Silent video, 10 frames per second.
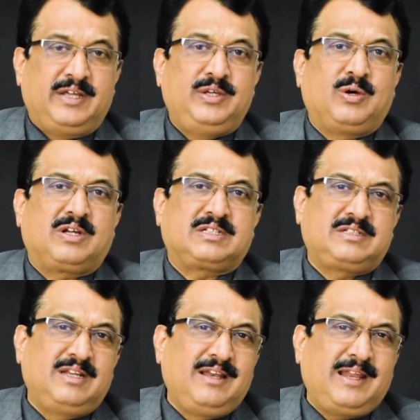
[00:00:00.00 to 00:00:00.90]
you are
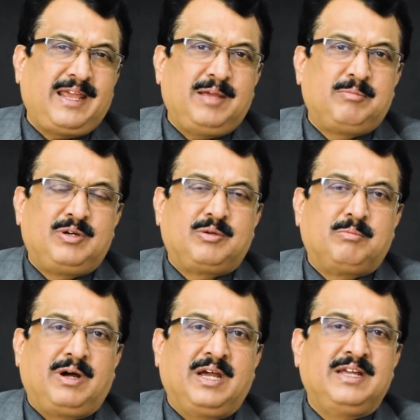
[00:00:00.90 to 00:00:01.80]
still able to
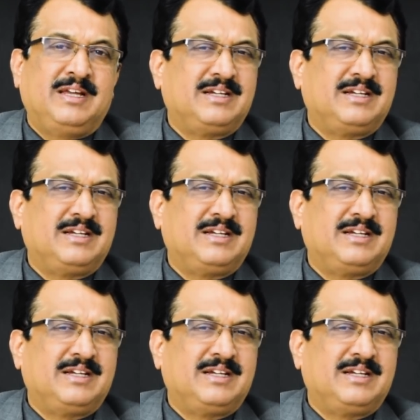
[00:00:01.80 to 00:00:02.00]
buy